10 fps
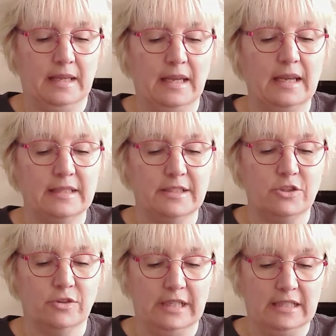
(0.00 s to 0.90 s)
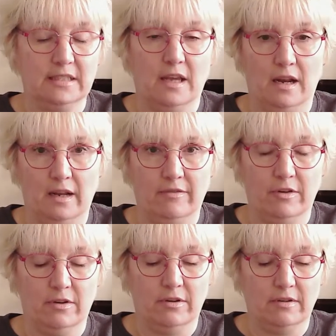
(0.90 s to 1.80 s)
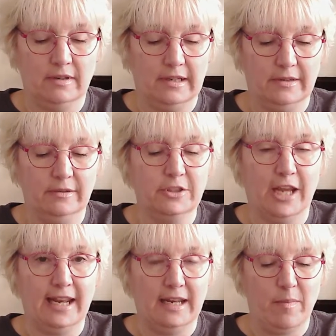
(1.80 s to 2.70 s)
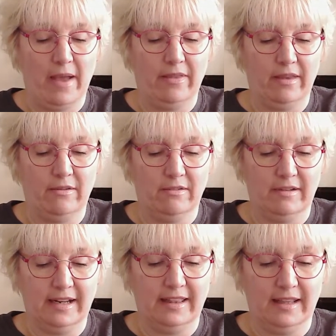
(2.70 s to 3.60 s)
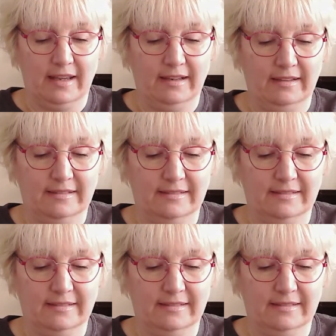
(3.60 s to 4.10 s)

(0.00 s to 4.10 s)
He's enjoying the sun. I've not chained him out there or anything.